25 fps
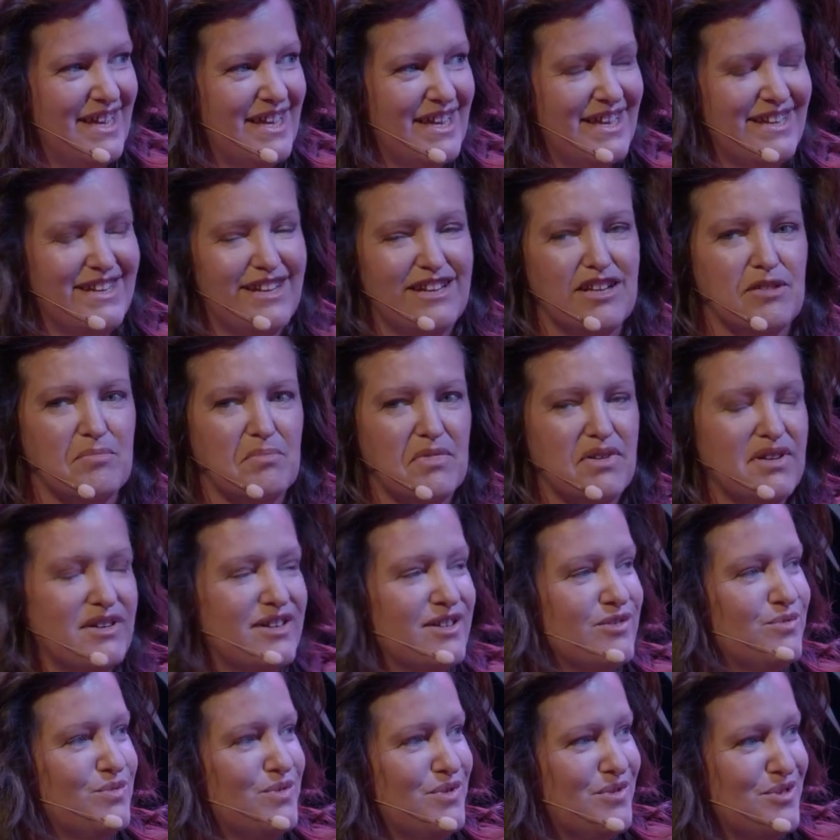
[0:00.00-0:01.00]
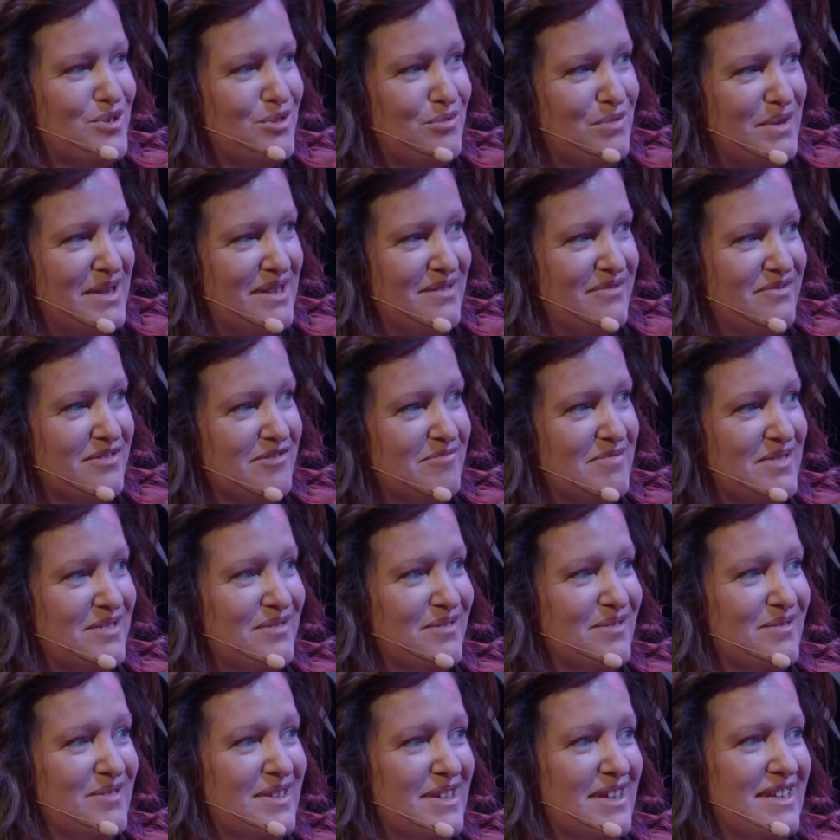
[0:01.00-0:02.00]
and then the market walks away from you,
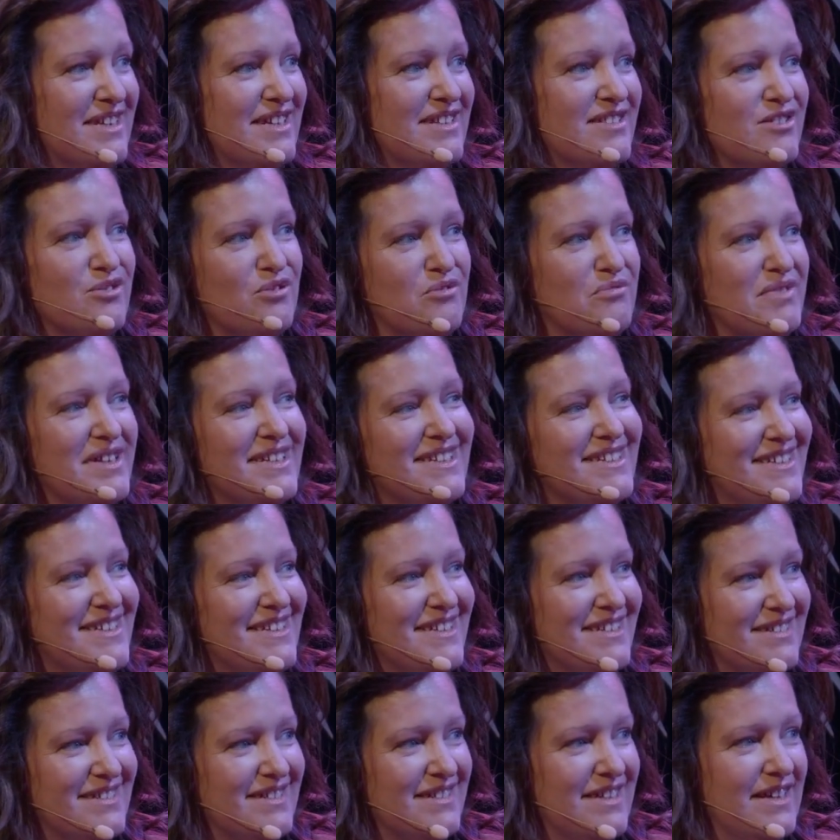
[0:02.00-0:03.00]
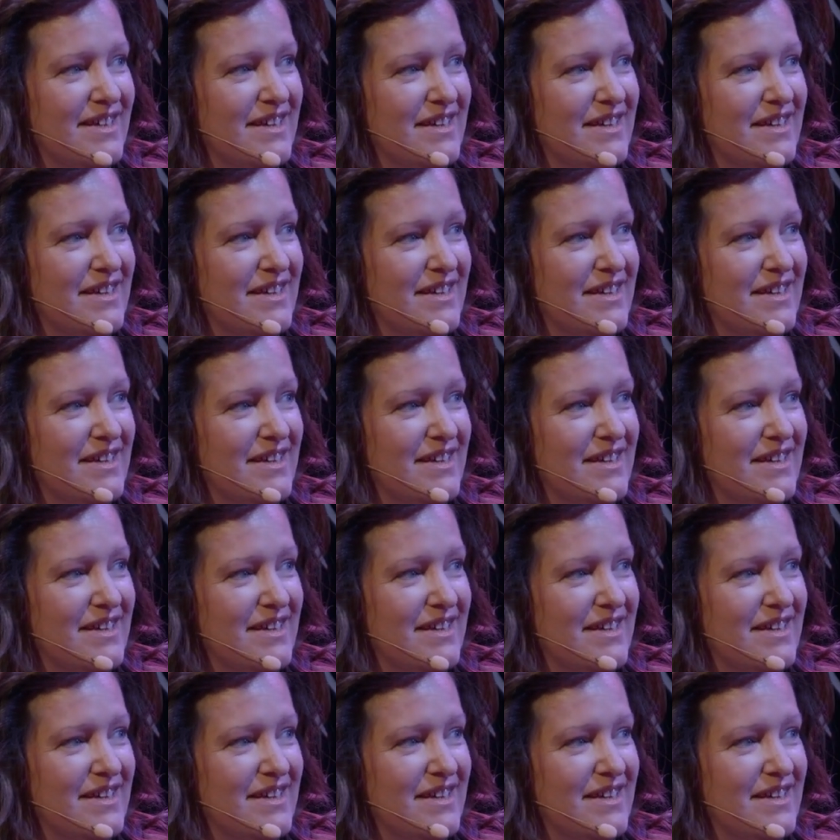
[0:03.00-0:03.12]
and it's already there.